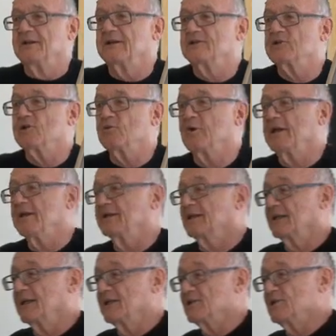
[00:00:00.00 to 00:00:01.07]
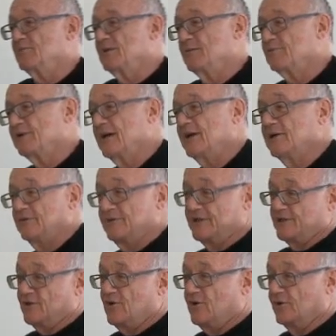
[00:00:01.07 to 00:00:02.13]
She wanted the kid to be proud of
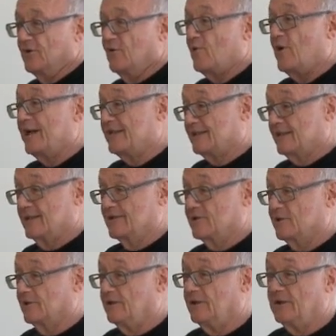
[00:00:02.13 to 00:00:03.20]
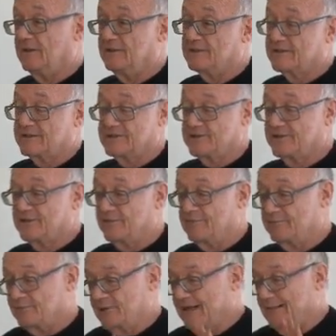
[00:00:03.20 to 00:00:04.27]
his own white culture. Certain
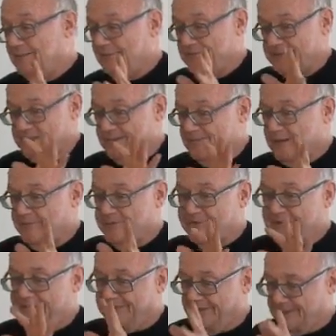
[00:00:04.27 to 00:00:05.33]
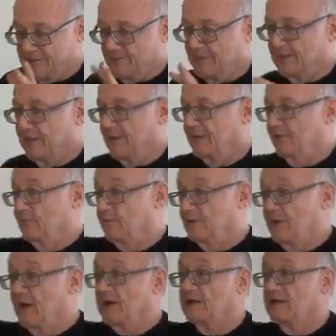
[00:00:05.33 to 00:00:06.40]
problems come up around this one that we're
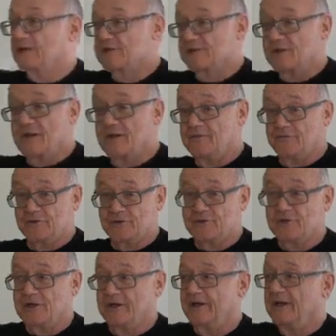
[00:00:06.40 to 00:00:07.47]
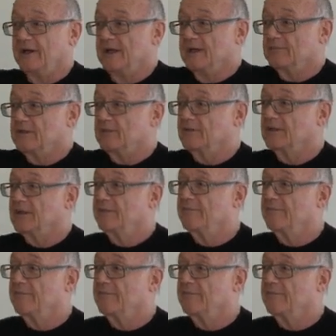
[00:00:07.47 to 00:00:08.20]
not going to solve for sure, but we'll come